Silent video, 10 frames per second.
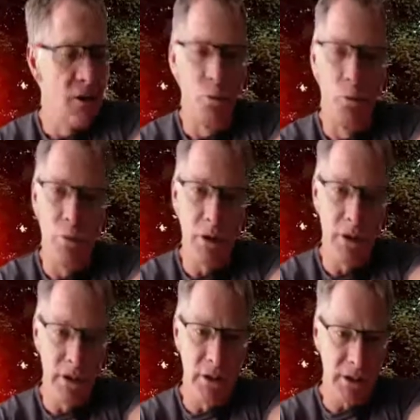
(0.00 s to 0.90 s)
We wiggle
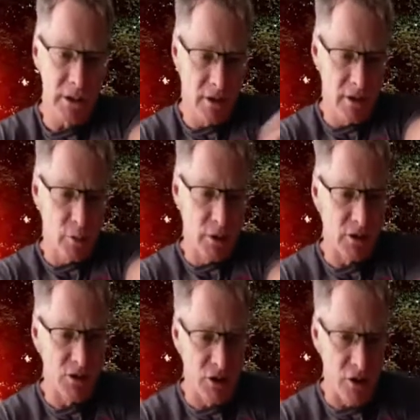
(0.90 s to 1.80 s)
this. We can
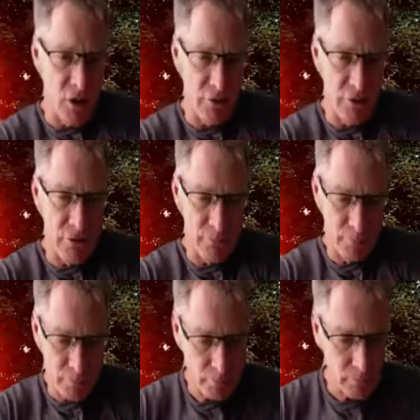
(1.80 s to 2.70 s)
shut it off.
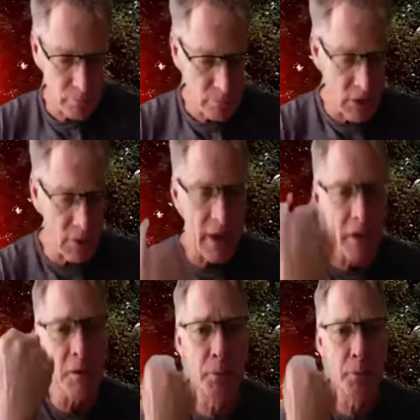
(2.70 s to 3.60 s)
Get
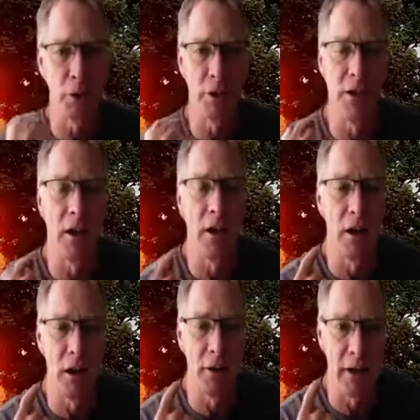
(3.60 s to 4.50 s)
them to put
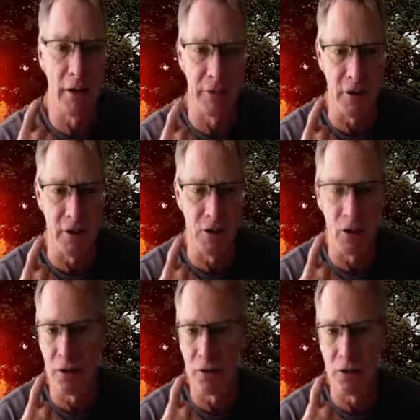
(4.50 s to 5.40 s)
a finger
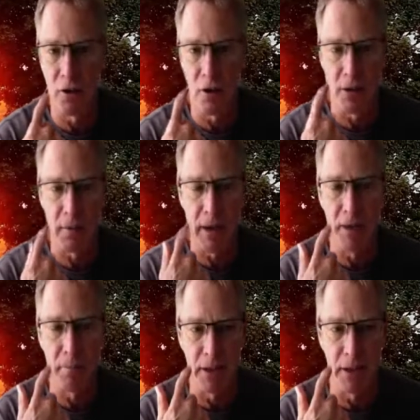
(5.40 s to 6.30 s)
on the
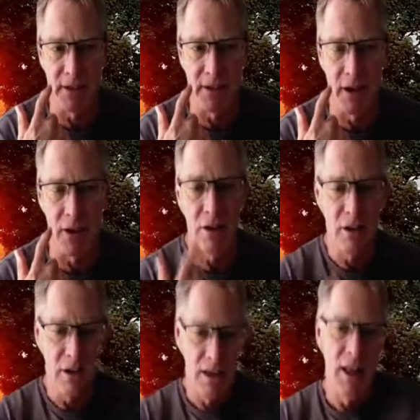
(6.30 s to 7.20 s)
bad bits there,
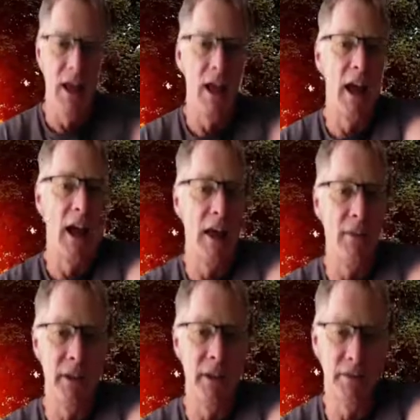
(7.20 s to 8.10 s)
and
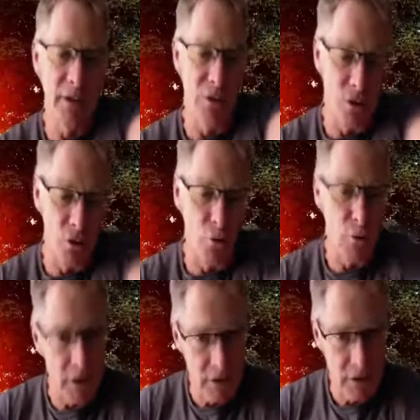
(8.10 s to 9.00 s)
then they'll go weak.